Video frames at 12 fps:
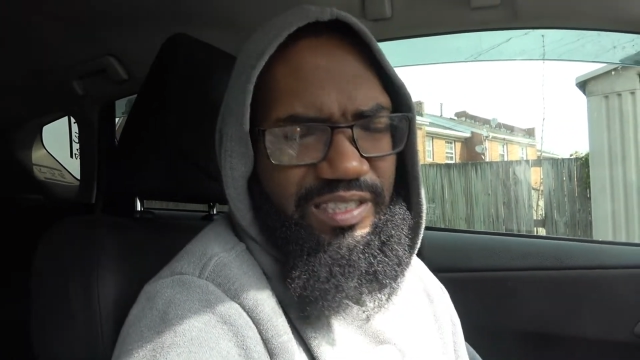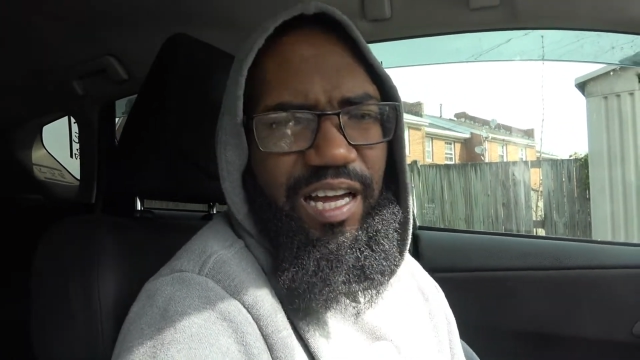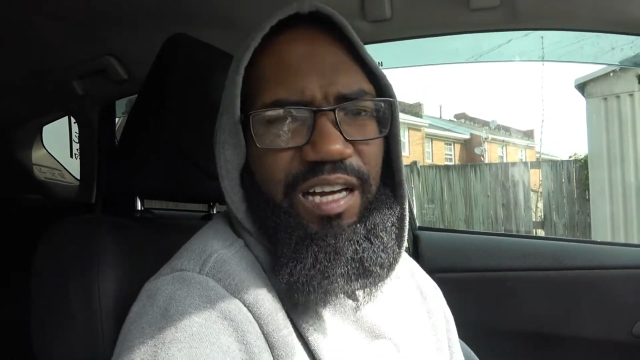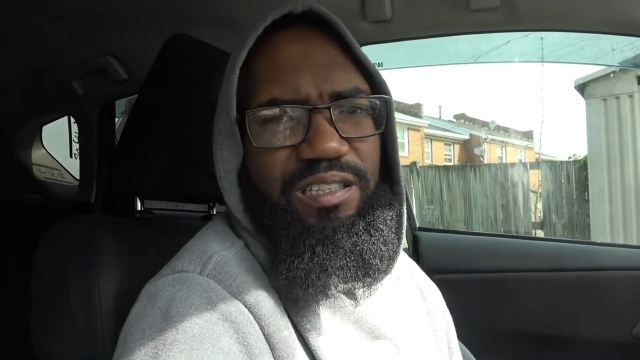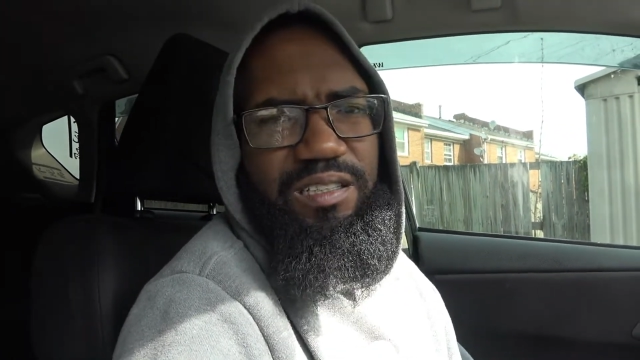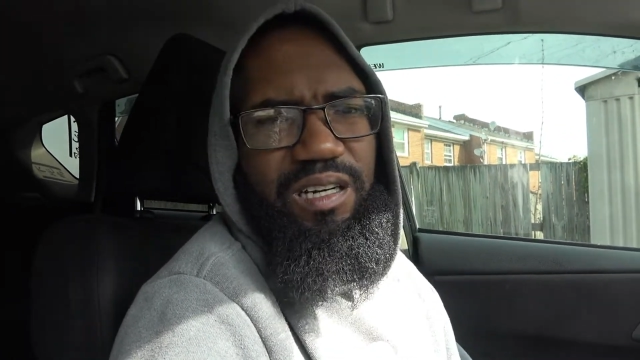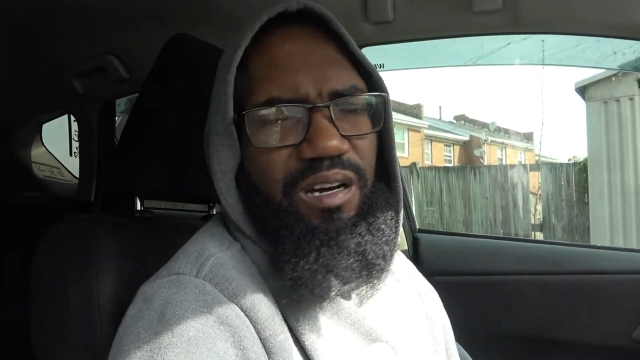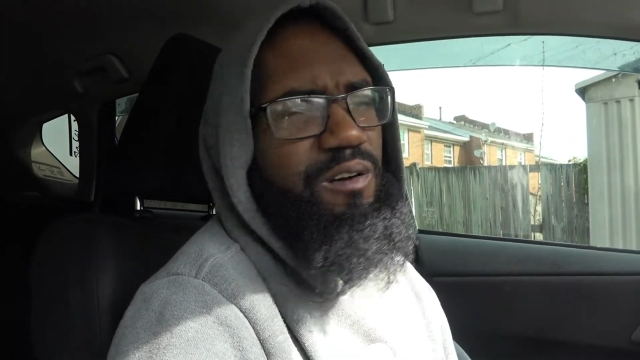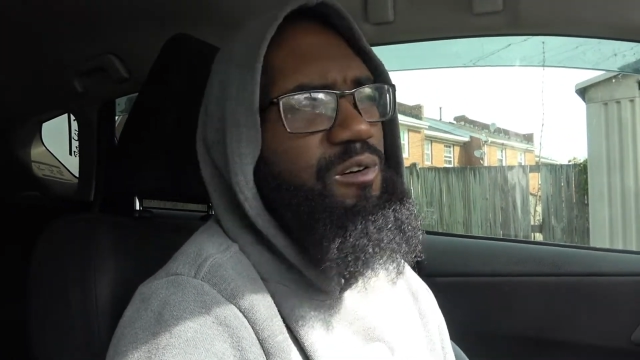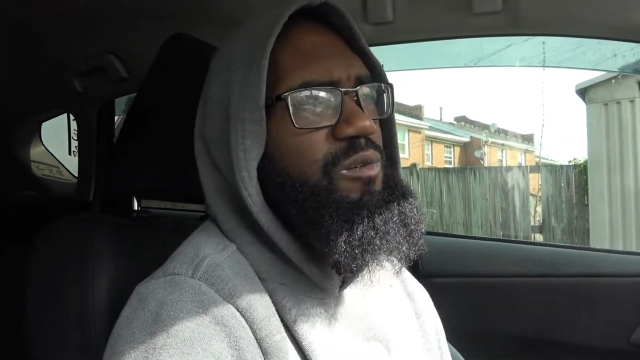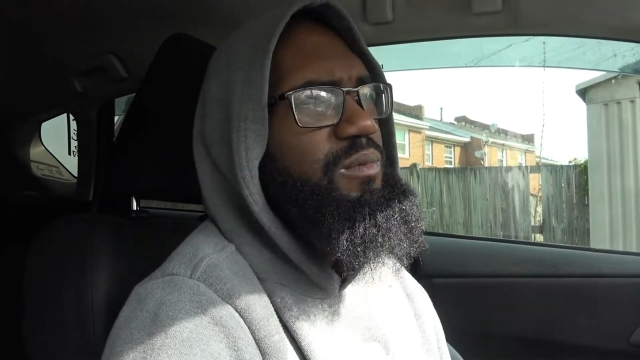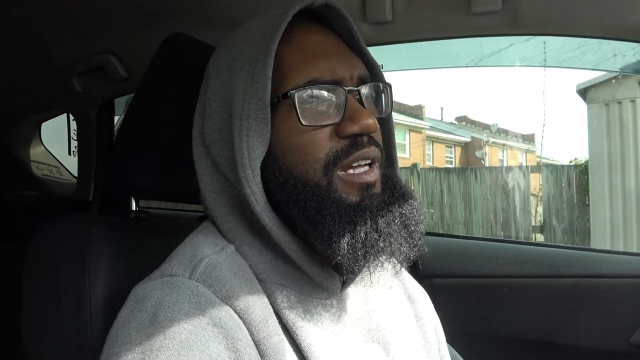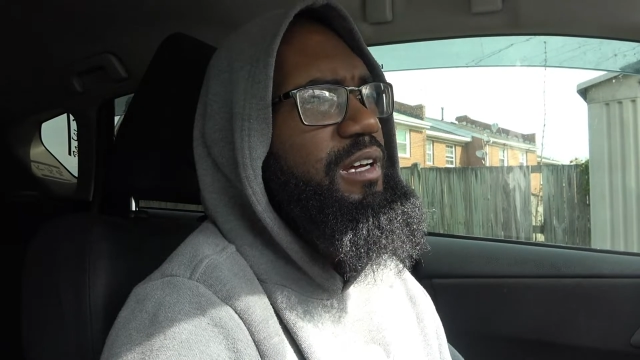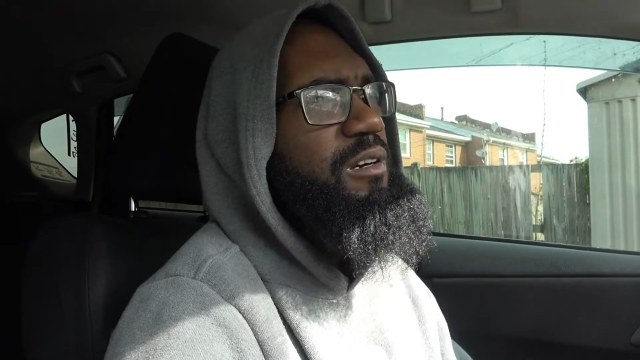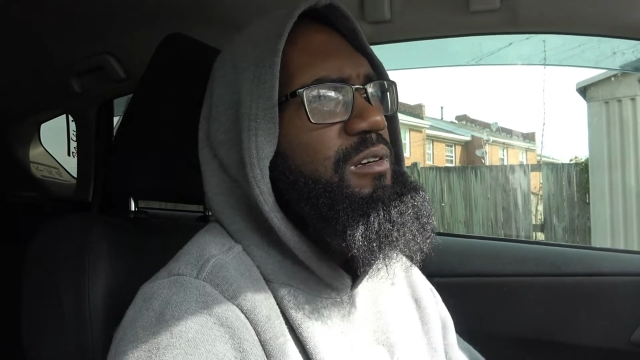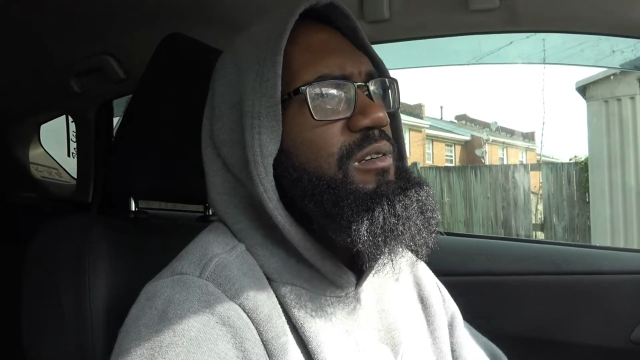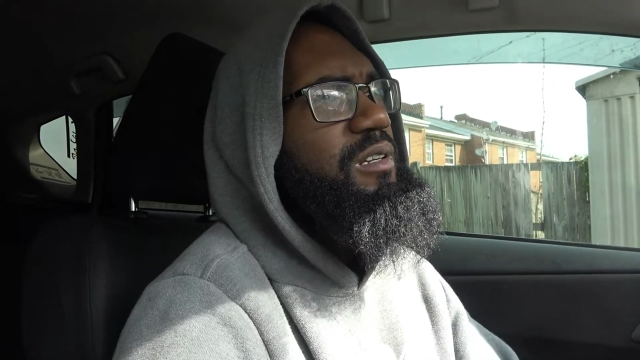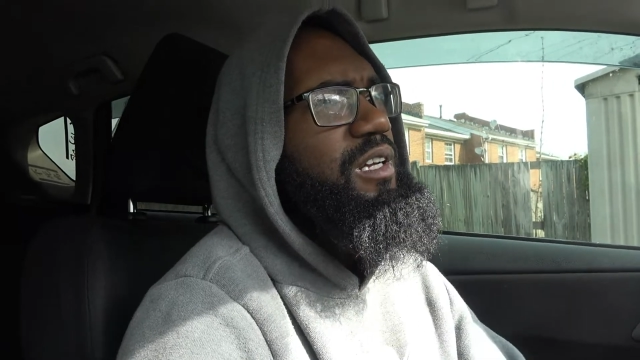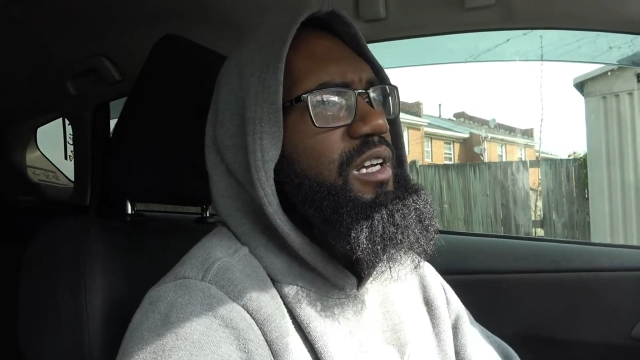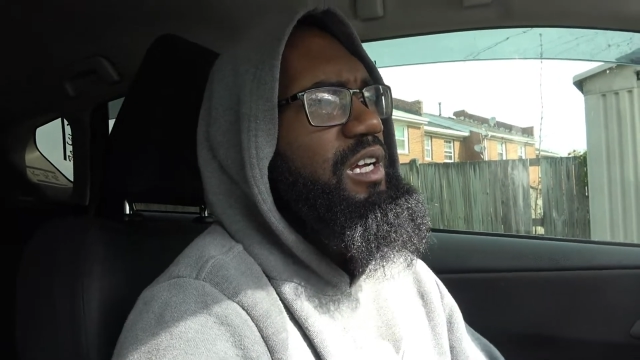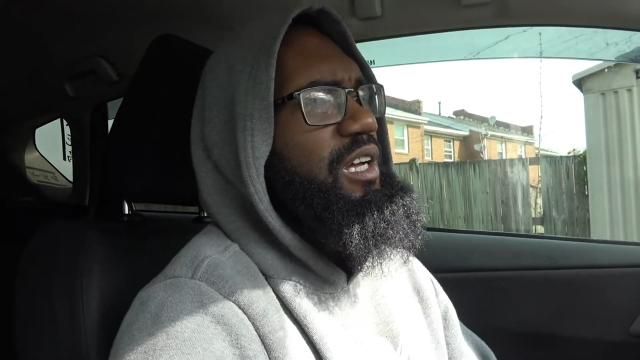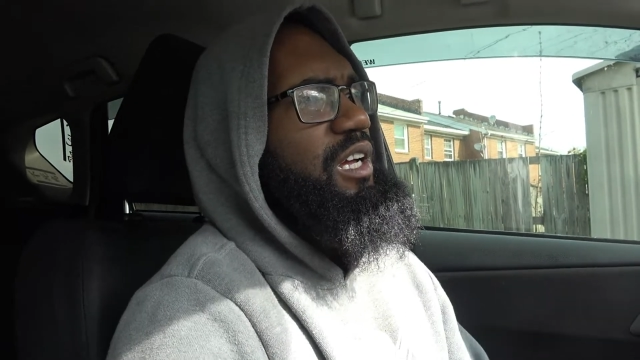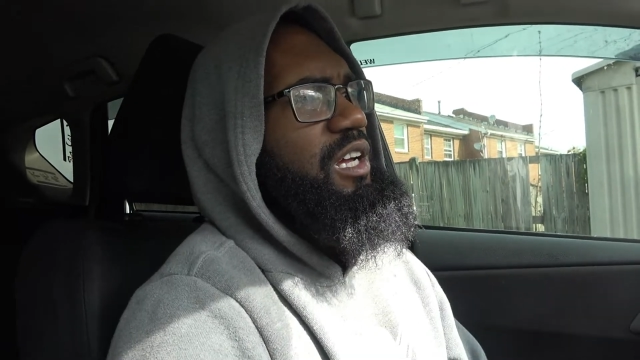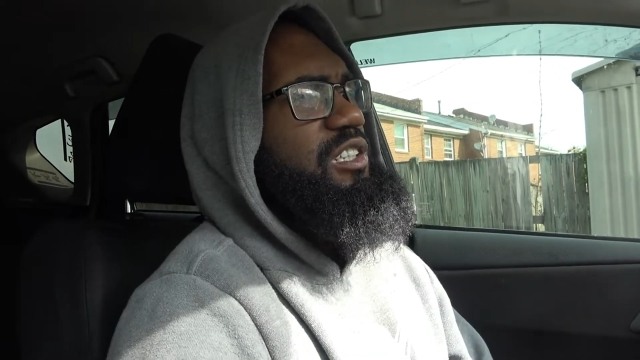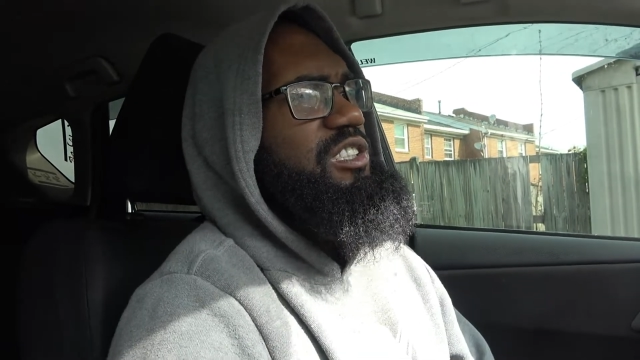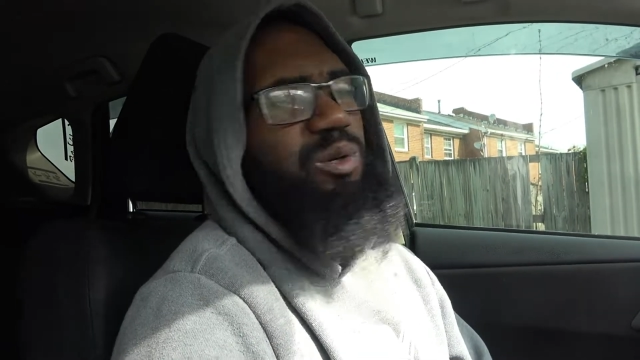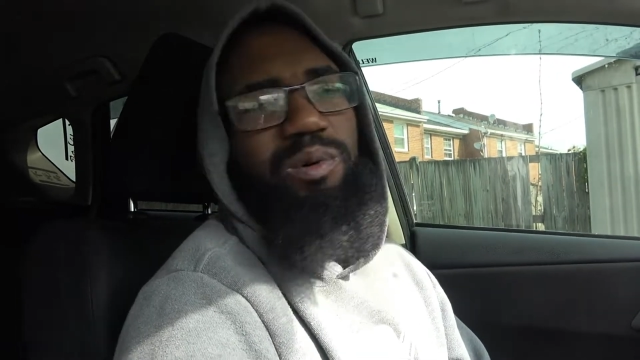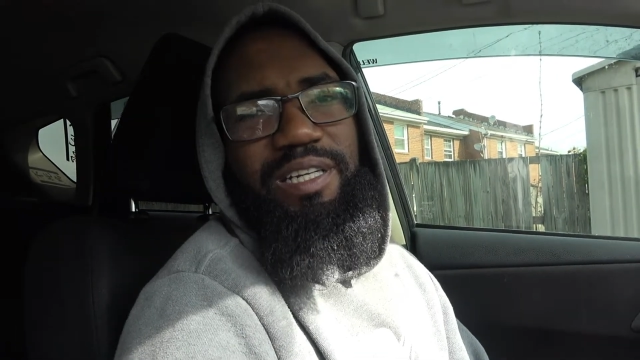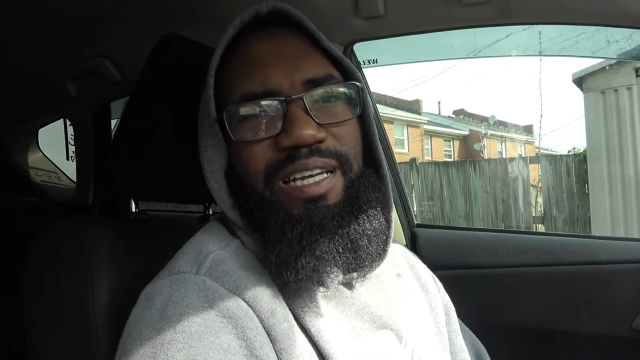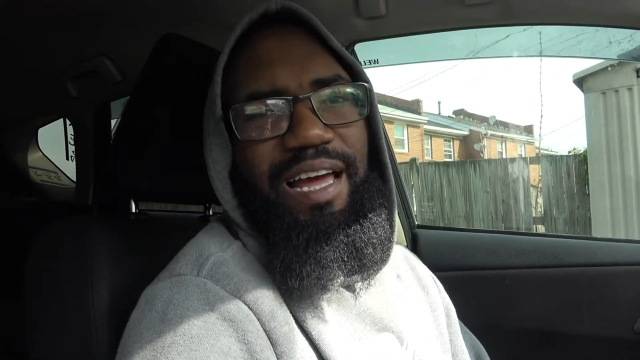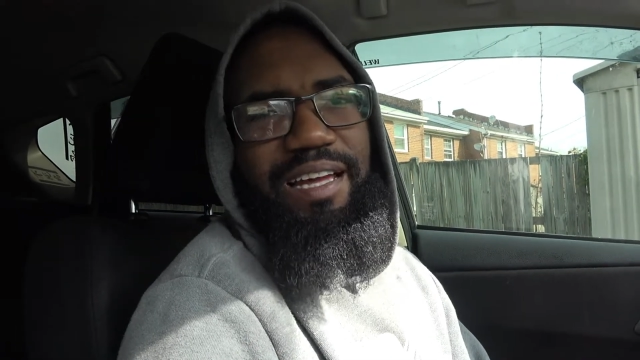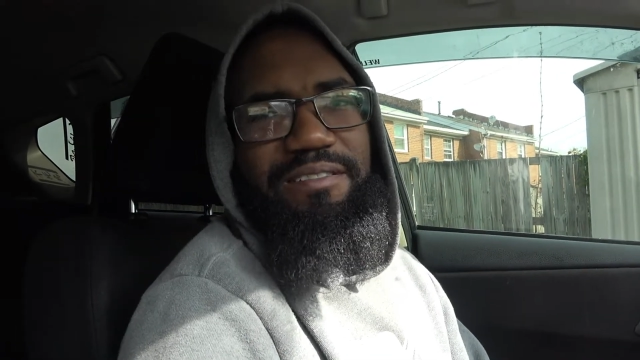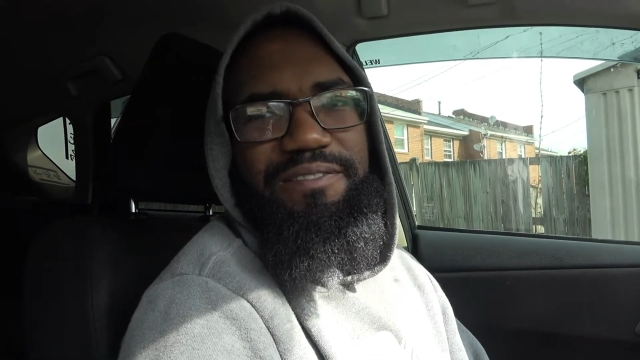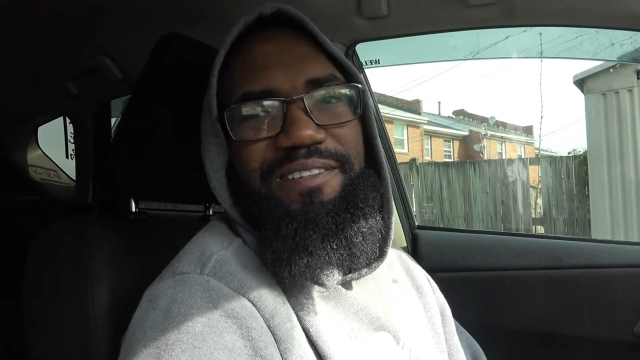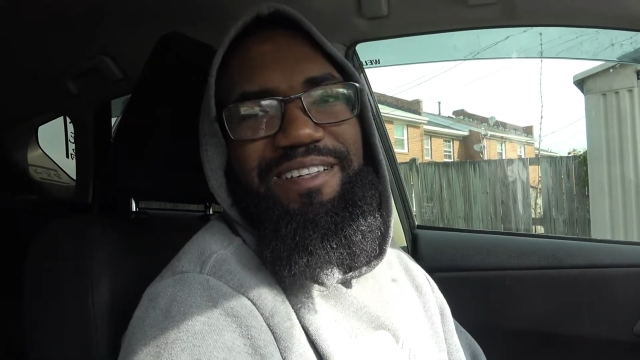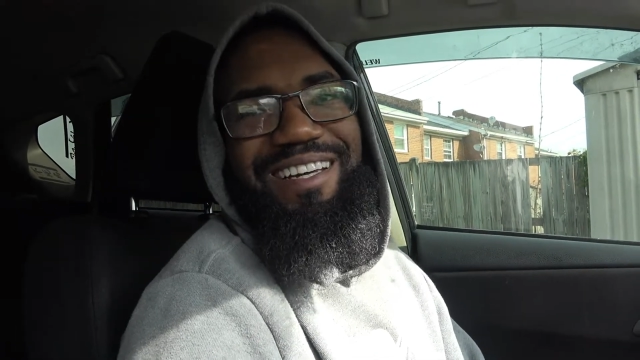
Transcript: childhood home down 29th